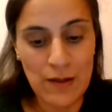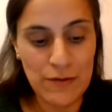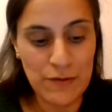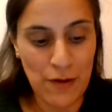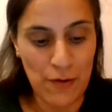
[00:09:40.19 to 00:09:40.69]

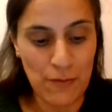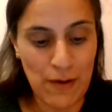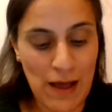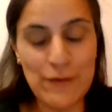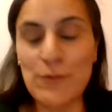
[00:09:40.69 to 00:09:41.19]
So
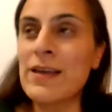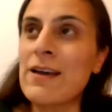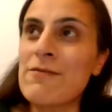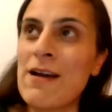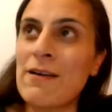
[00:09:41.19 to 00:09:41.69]
how do we
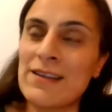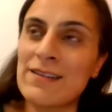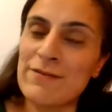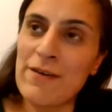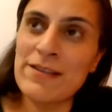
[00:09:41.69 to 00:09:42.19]
get around this?
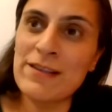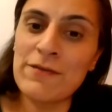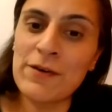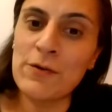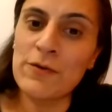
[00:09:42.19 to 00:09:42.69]
It's very
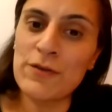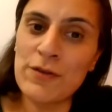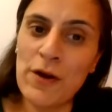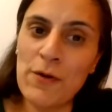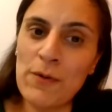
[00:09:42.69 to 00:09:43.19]
difficult to
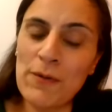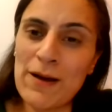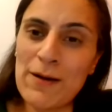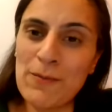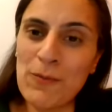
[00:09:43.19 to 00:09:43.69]

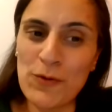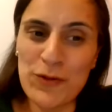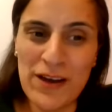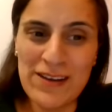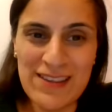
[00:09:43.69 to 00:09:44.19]
know what
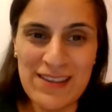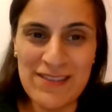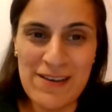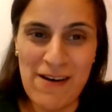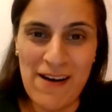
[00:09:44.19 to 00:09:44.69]

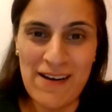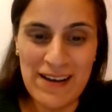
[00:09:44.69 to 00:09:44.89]
alternatives there are,